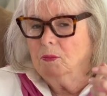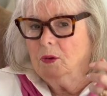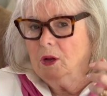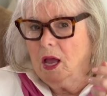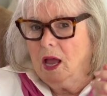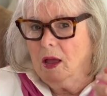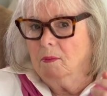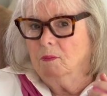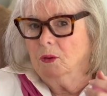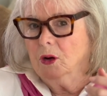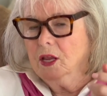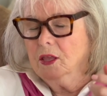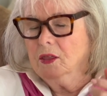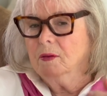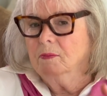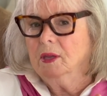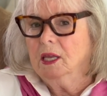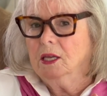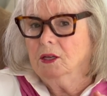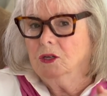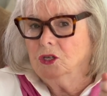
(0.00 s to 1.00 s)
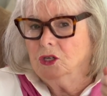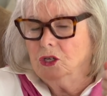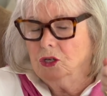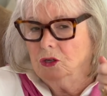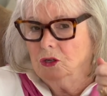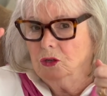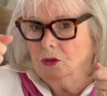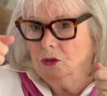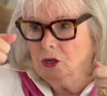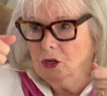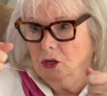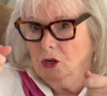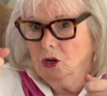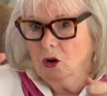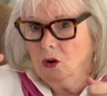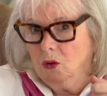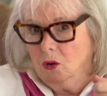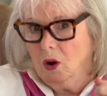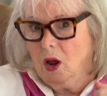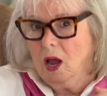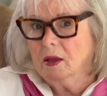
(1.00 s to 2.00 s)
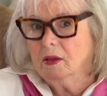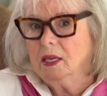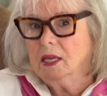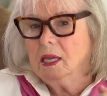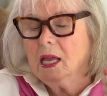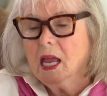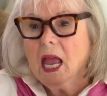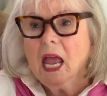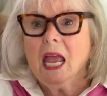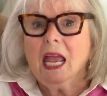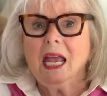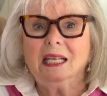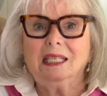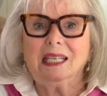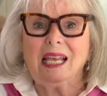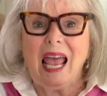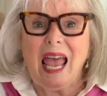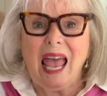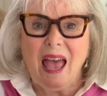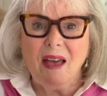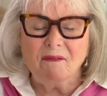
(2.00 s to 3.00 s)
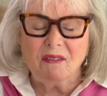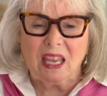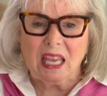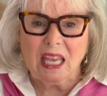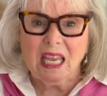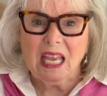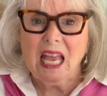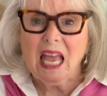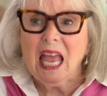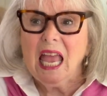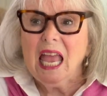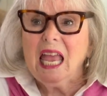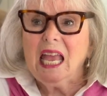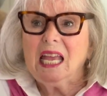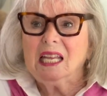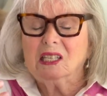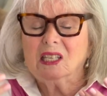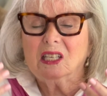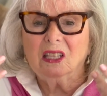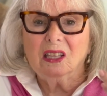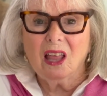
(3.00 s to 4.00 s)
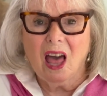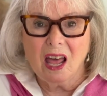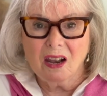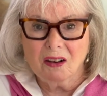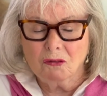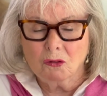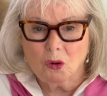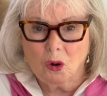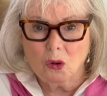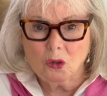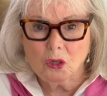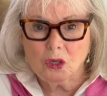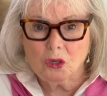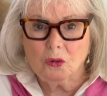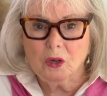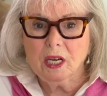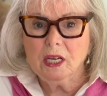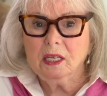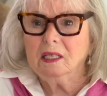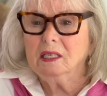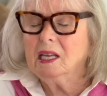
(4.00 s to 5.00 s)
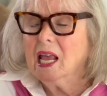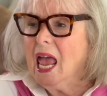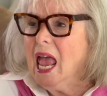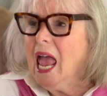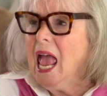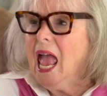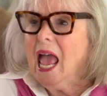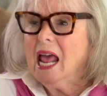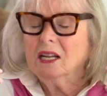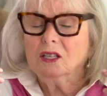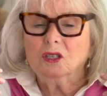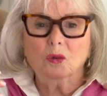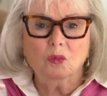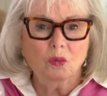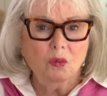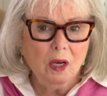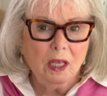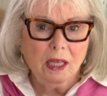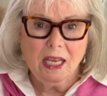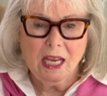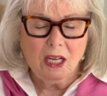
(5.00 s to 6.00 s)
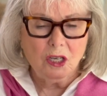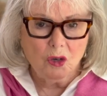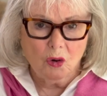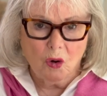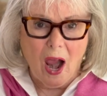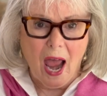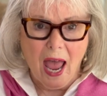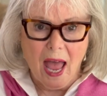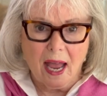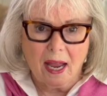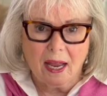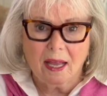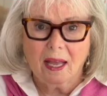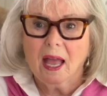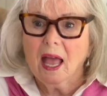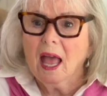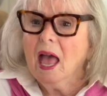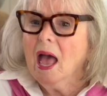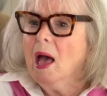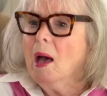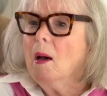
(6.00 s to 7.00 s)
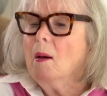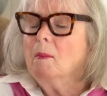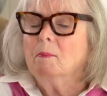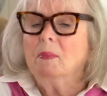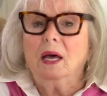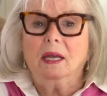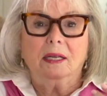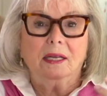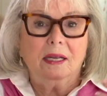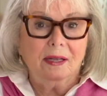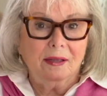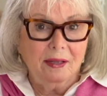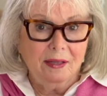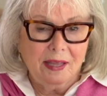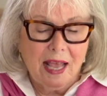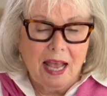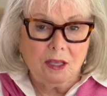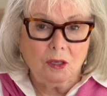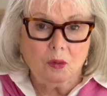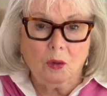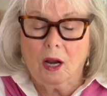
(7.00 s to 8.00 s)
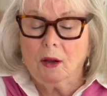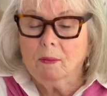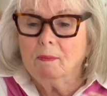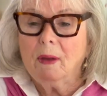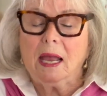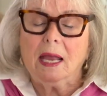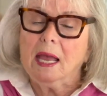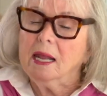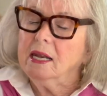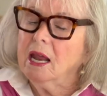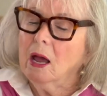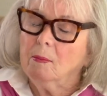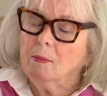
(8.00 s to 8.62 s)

I bring them into you know I, it's heavy it's a lot of groceries and it's really a drag but that's right my now